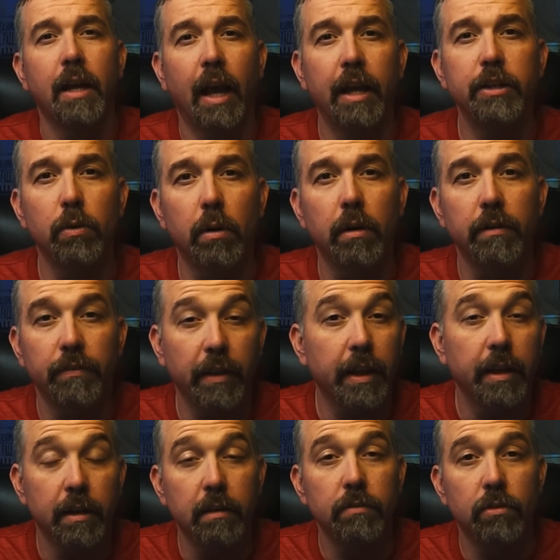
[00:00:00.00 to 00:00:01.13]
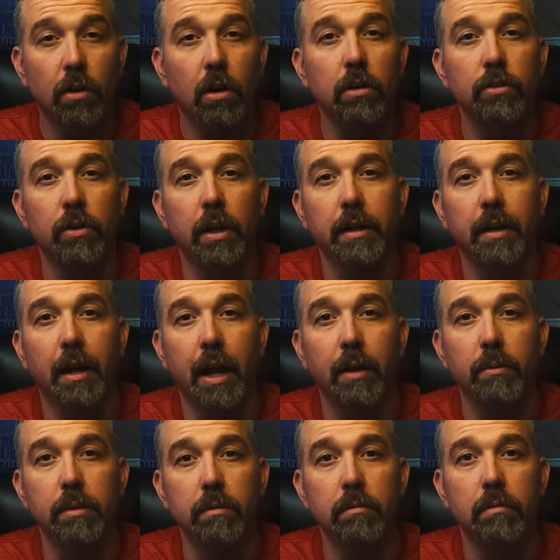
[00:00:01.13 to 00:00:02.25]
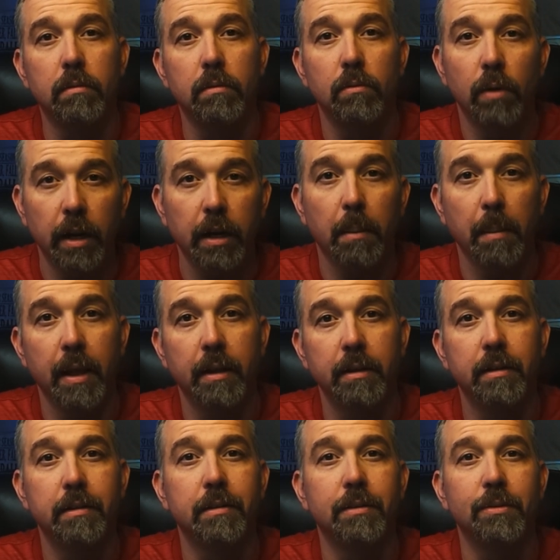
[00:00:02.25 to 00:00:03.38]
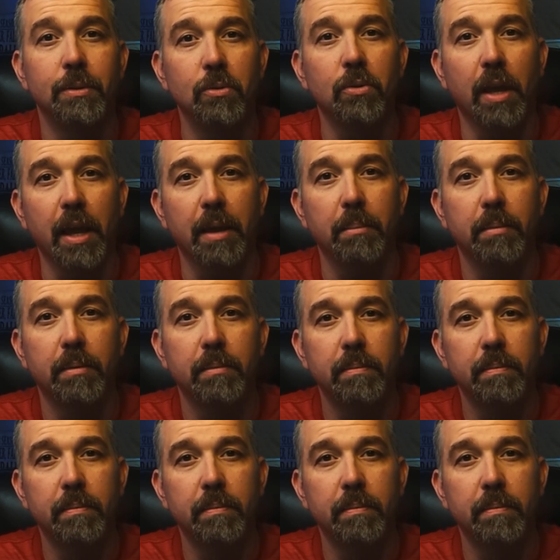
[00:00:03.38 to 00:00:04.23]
and you are a fan of Star Trek, I would recommend this game.